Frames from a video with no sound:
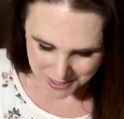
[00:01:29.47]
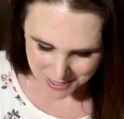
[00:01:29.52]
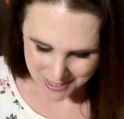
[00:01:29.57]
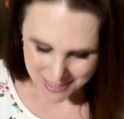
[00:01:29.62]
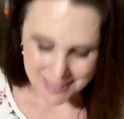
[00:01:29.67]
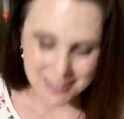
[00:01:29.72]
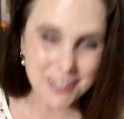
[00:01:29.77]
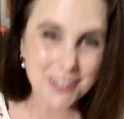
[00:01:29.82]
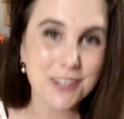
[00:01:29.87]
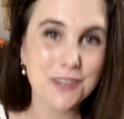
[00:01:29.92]

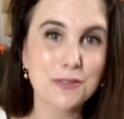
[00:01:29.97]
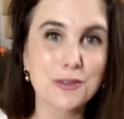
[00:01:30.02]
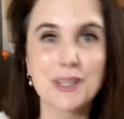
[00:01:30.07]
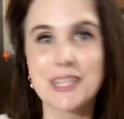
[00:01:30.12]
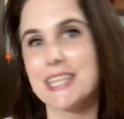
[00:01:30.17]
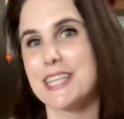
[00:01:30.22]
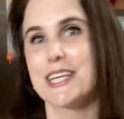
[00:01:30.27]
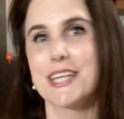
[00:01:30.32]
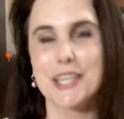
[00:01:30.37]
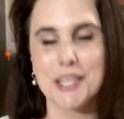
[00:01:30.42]
They're really
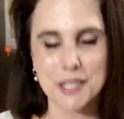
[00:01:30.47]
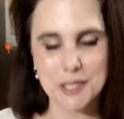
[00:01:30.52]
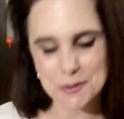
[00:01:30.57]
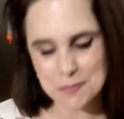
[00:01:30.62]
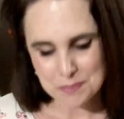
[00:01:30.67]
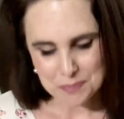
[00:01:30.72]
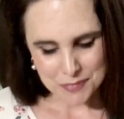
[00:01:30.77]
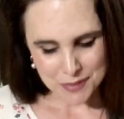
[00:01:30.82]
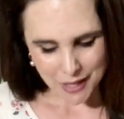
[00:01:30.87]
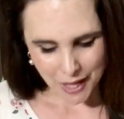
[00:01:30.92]
good.
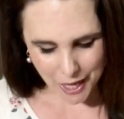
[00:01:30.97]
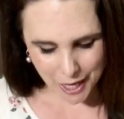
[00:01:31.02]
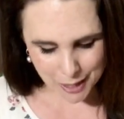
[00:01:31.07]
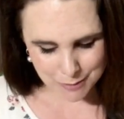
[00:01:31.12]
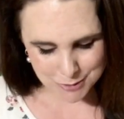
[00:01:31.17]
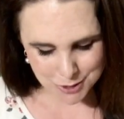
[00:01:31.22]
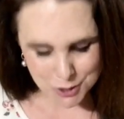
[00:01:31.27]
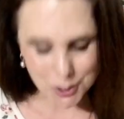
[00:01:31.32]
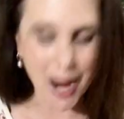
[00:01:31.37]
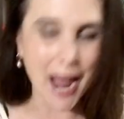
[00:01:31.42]

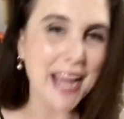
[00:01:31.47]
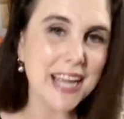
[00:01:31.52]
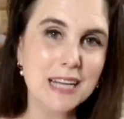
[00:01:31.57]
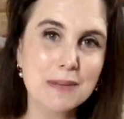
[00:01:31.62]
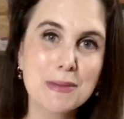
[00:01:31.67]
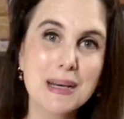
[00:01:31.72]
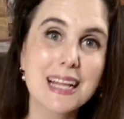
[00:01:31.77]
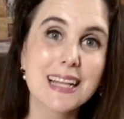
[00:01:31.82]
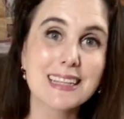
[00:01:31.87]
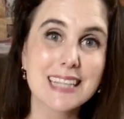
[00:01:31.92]
Try
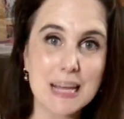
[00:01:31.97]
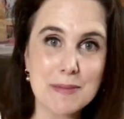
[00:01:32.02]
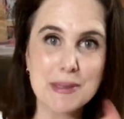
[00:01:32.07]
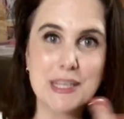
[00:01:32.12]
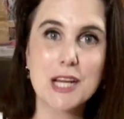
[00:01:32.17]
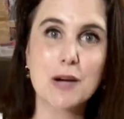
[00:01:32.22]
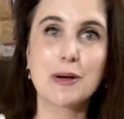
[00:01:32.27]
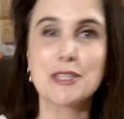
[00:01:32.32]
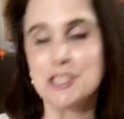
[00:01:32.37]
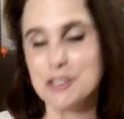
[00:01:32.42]
them. Let me know
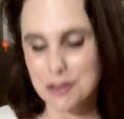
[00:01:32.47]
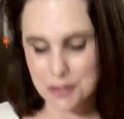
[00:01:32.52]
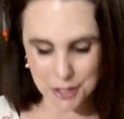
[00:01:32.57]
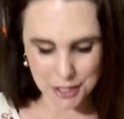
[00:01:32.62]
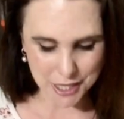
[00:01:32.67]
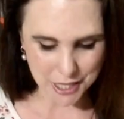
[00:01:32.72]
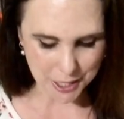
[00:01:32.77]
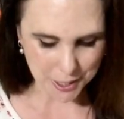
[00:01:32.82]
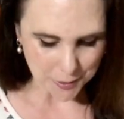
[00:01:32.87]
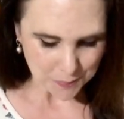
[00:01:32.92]
what you
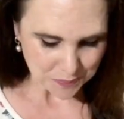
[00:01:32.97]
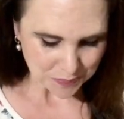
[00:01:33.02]
think.